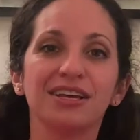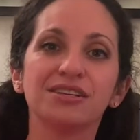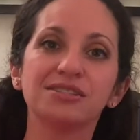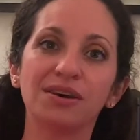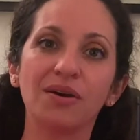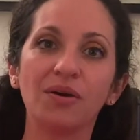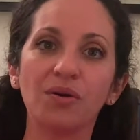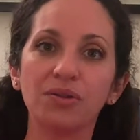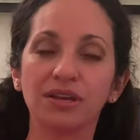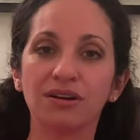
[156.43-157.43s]

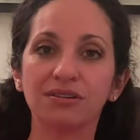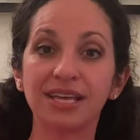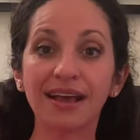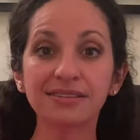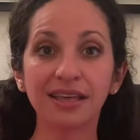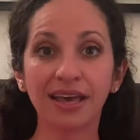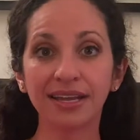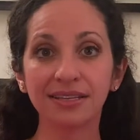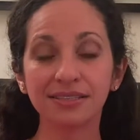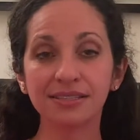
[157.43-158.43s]
So there are text
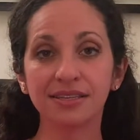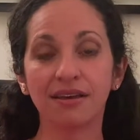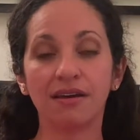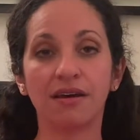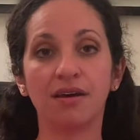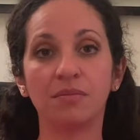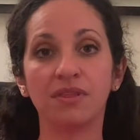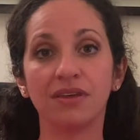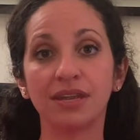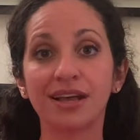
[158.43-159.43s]
lines,
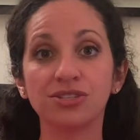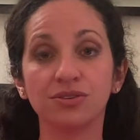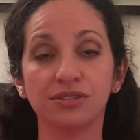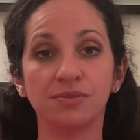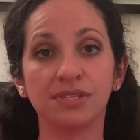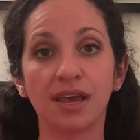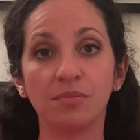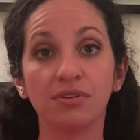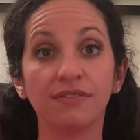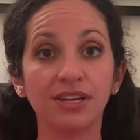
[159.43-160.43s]
the National Suicide
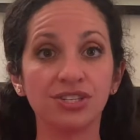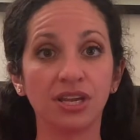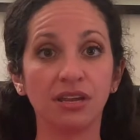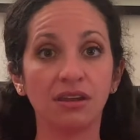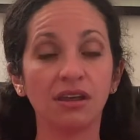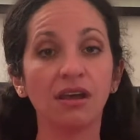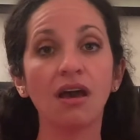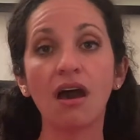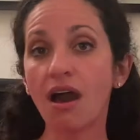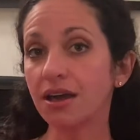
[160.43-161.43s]
Prevention
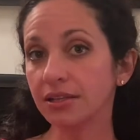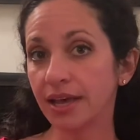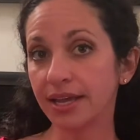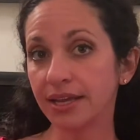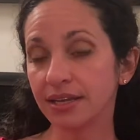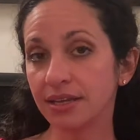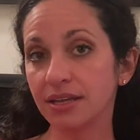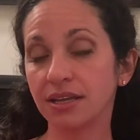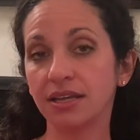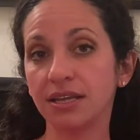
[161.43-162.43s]
Hotline
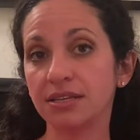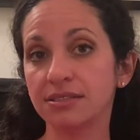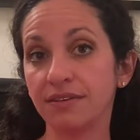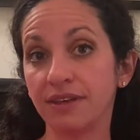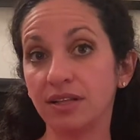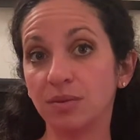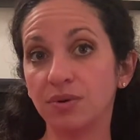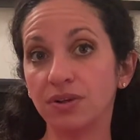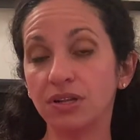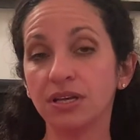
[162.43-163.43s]
is
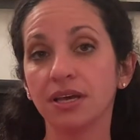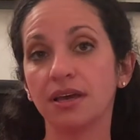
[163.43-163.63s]
available,